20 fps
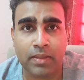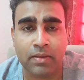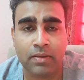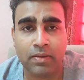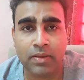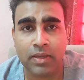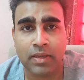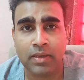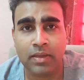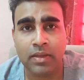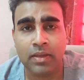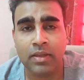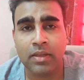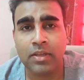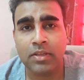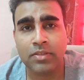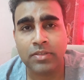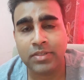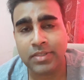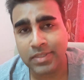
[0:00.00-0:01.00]
Okay,
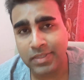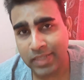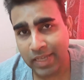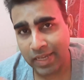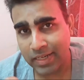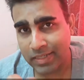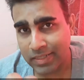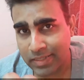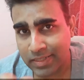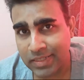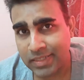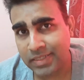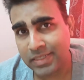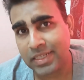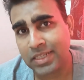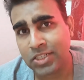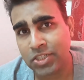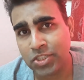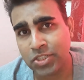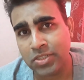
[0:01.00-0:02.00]
so that
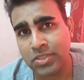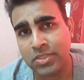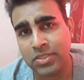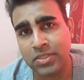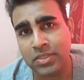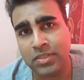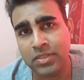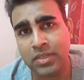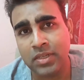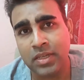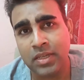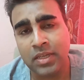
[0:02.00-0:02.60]
distinctions here,